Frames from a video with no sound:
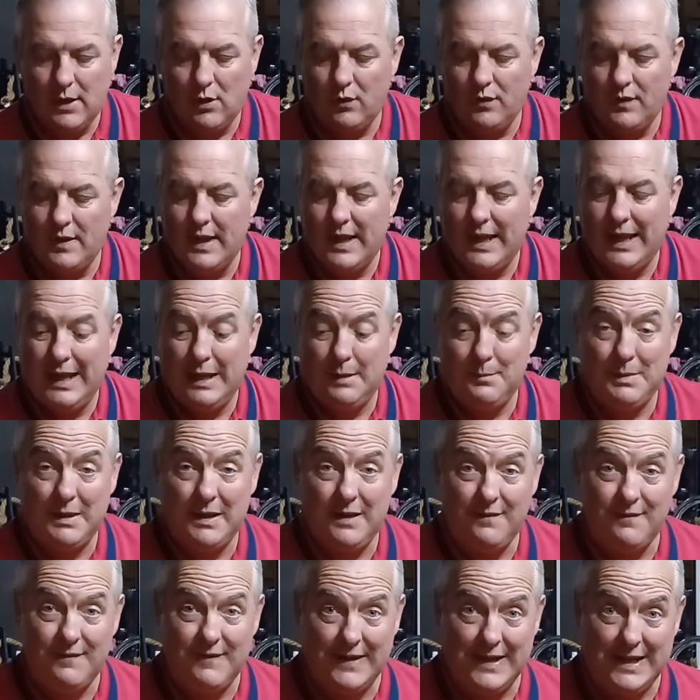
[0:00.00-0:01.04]
on the
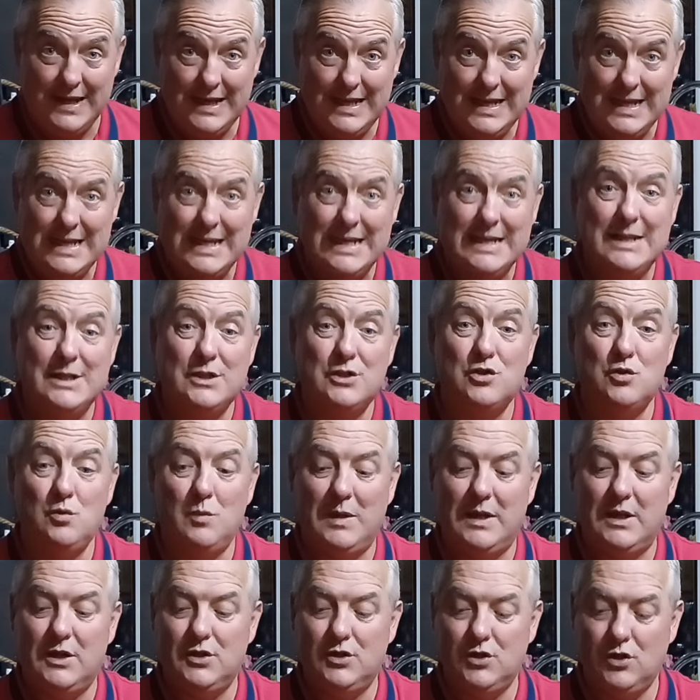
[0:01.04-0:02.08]
ABV. So when
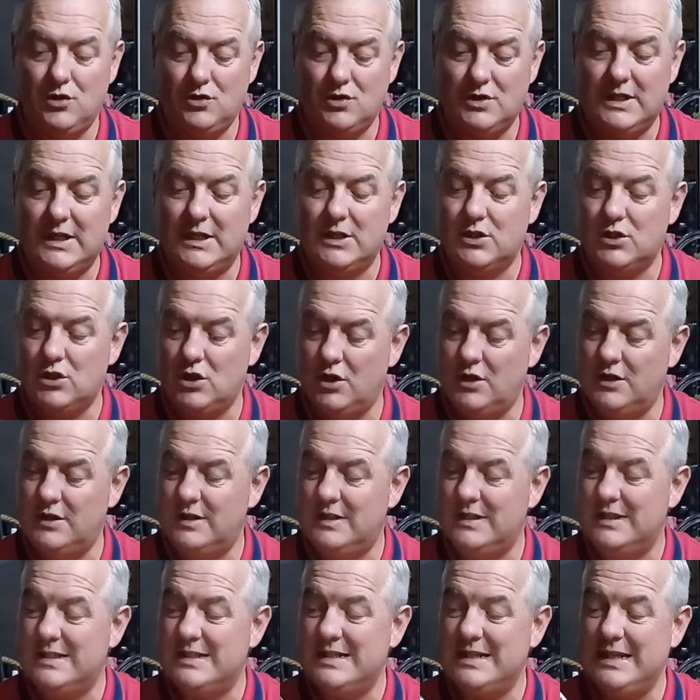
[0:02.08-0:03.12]
it does get down to the
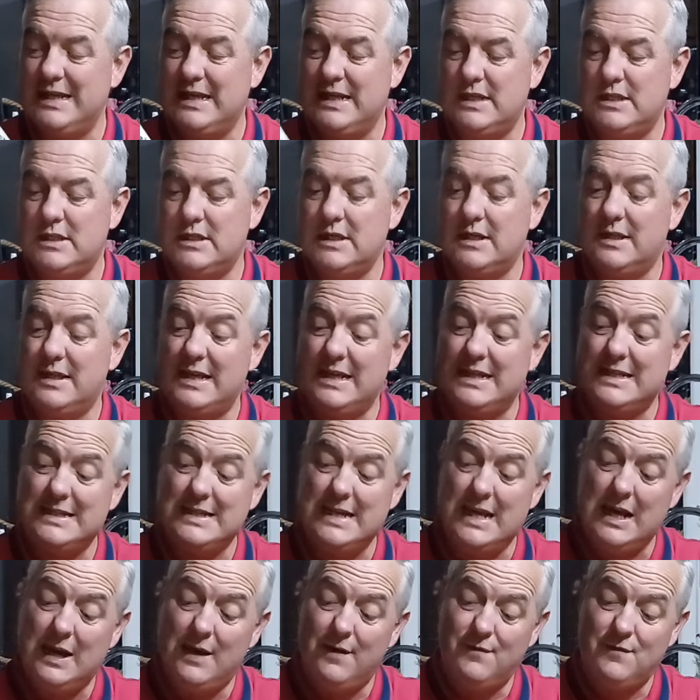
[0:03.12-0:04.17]
stage, they
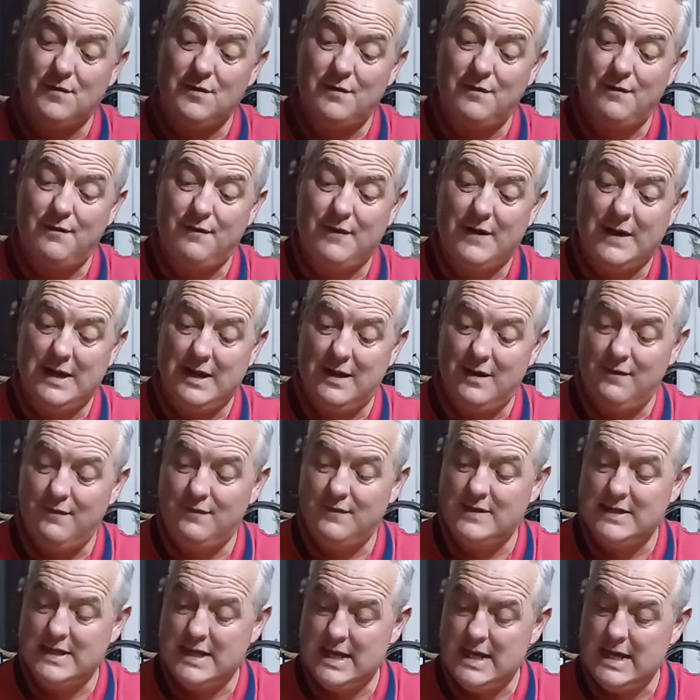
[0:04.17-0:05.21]
say after 5
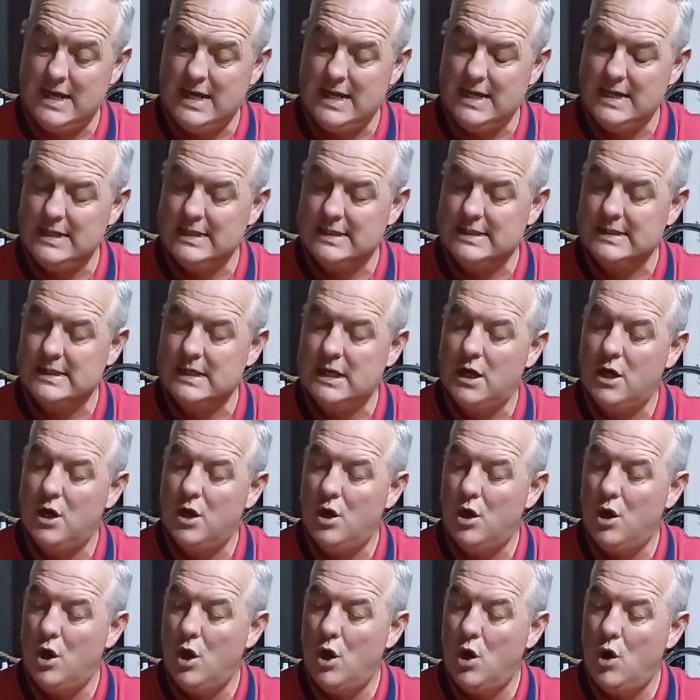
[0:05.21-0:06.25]
days,
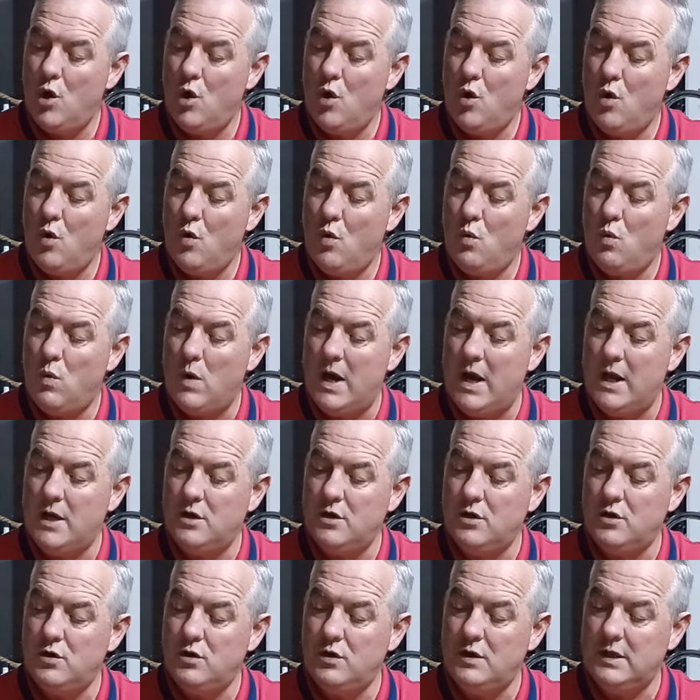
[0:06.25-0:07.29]
when
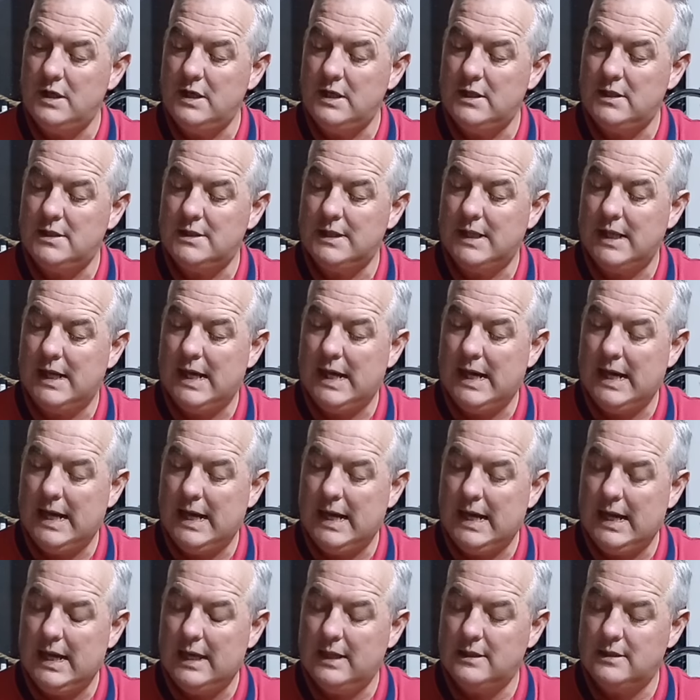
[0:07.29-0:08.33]
you need to
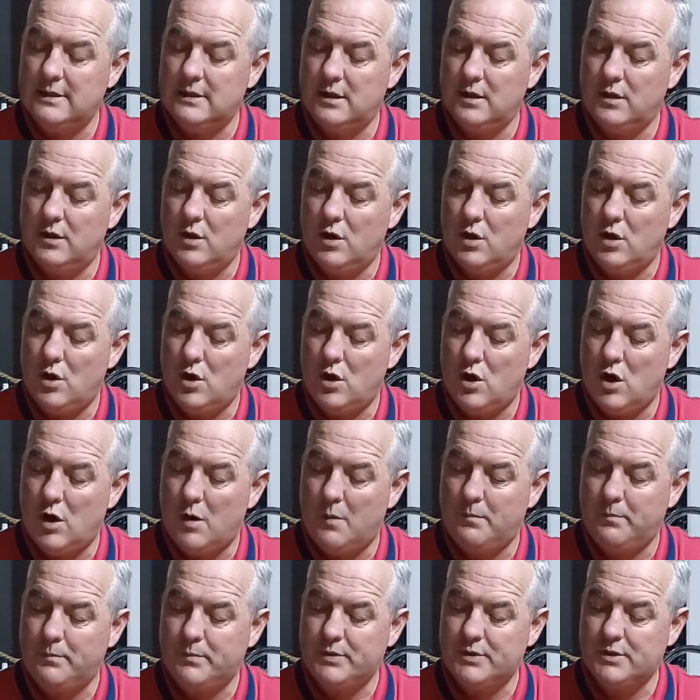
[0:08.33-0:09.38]
add the
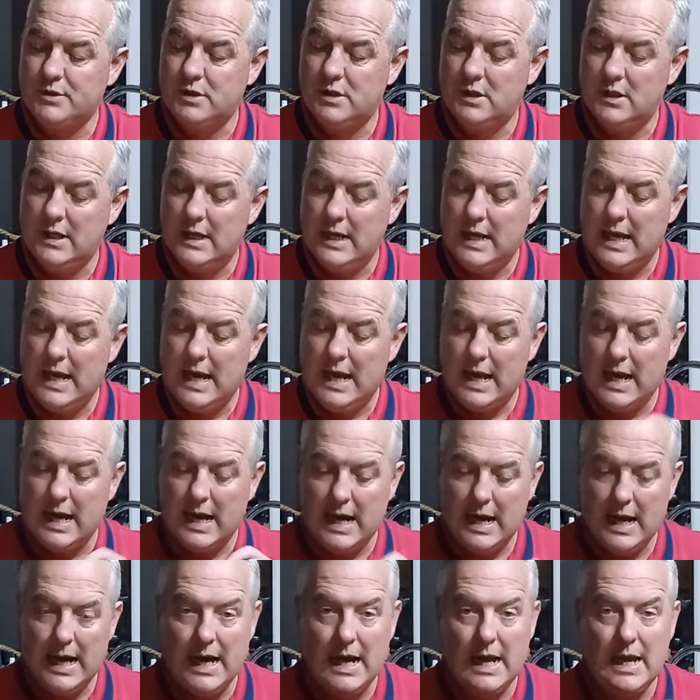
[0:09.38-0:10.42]
hops,
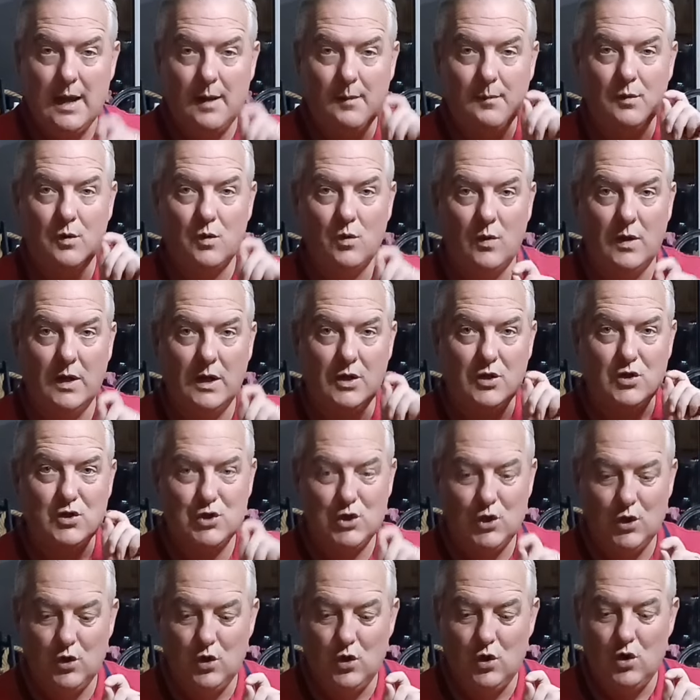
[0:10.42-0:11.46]
I am going
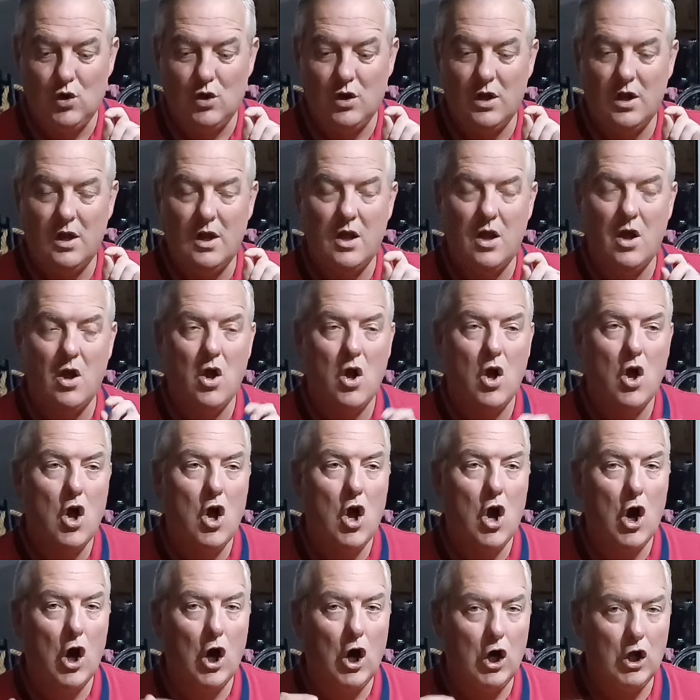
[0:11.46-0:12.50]
to
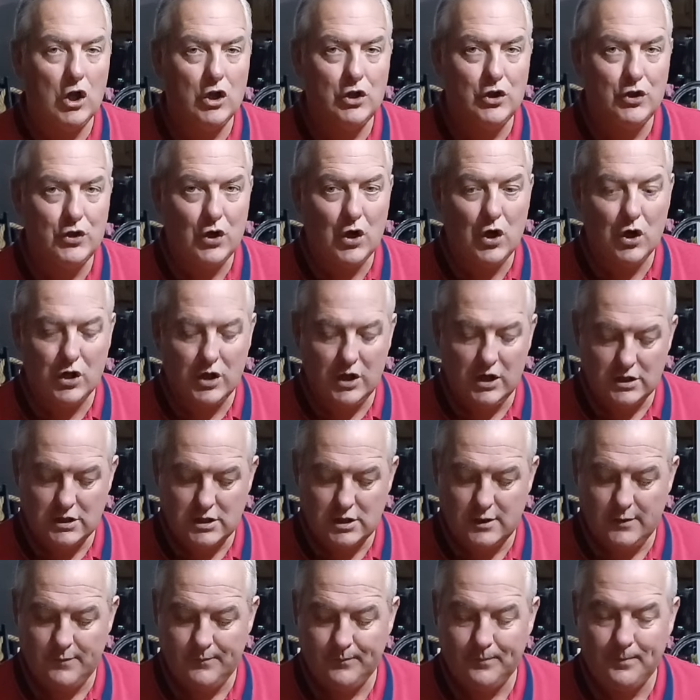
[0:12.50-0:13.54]
undock it,
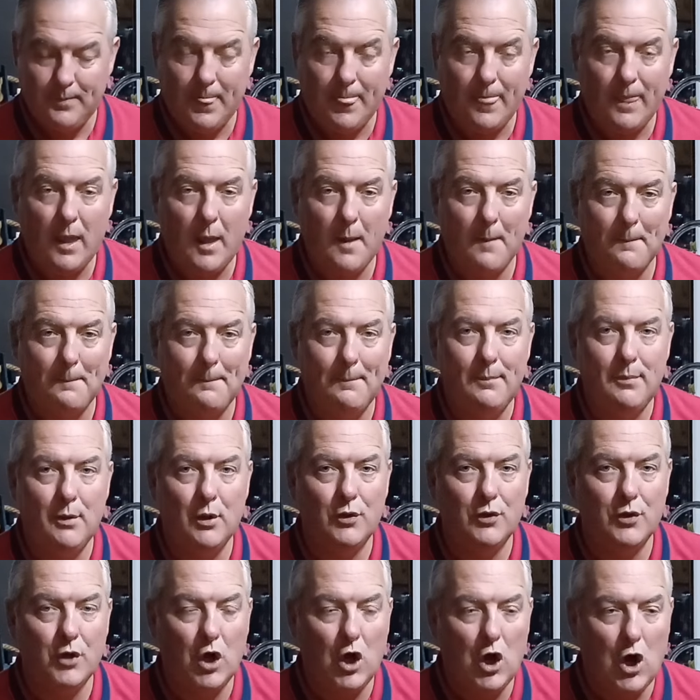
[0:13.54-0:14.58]
put
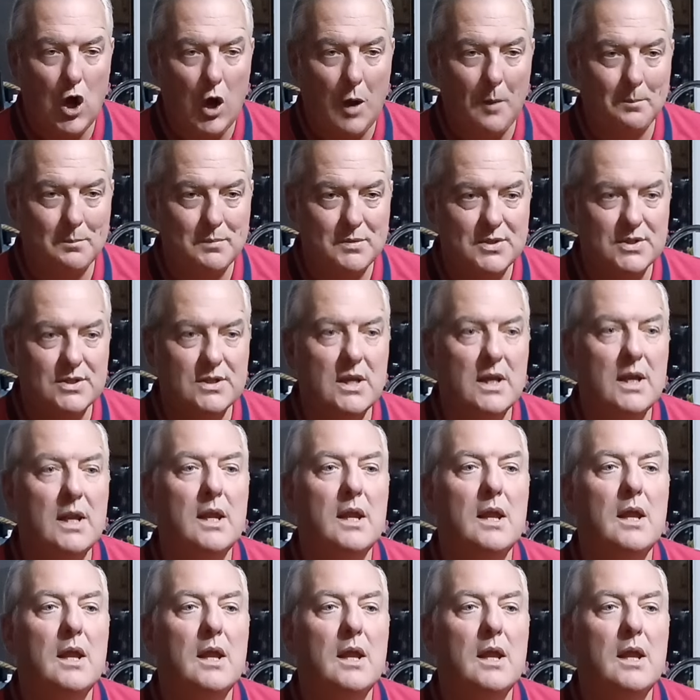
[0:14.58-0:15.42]
the hops